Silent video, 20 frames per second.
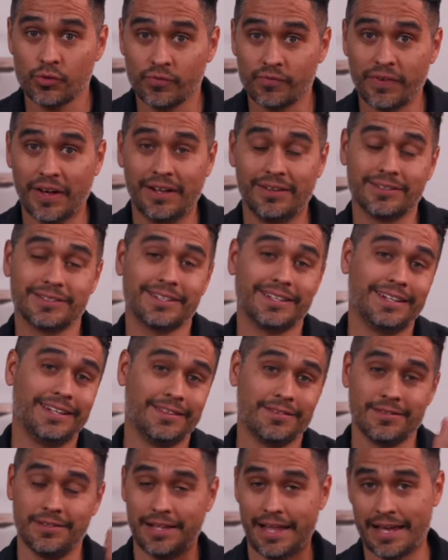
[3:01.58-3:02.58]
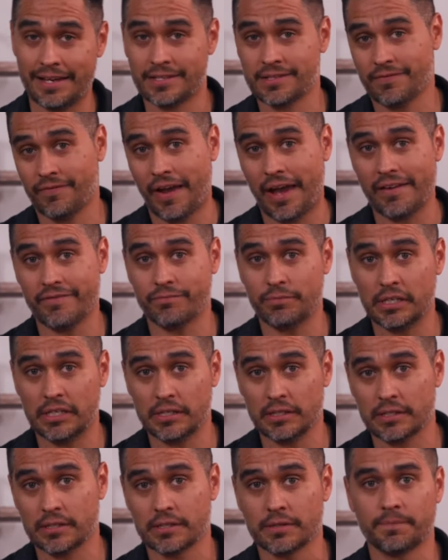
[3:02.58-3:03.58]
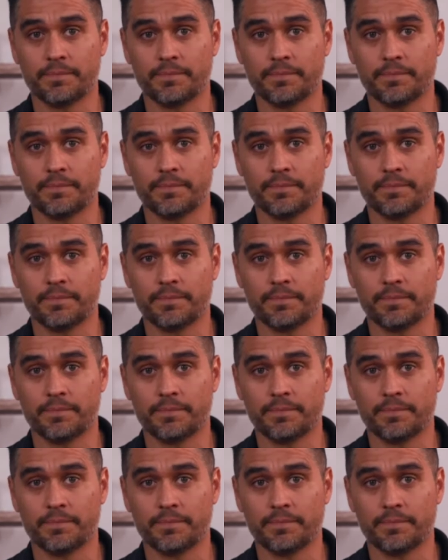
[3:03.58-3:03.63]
felt in the last 5 minutes.